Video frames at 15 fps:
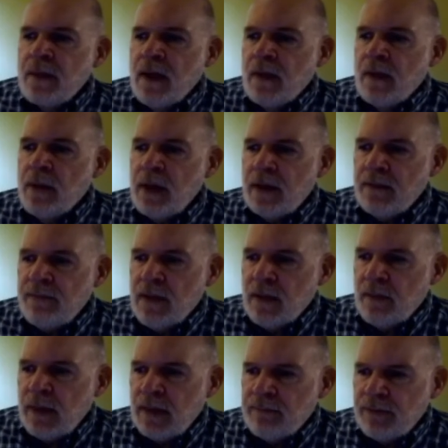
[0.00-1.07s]
But
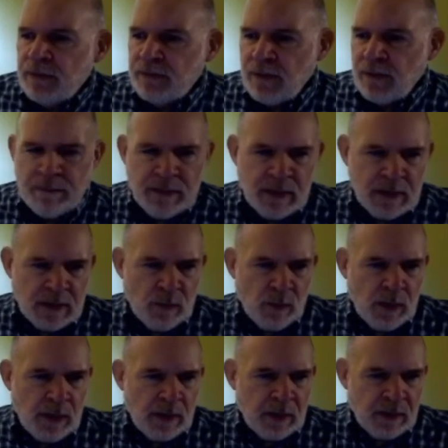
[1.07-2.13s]
if it's something
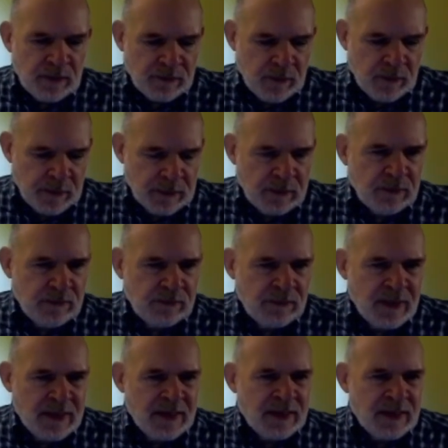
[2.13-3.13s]
where someone is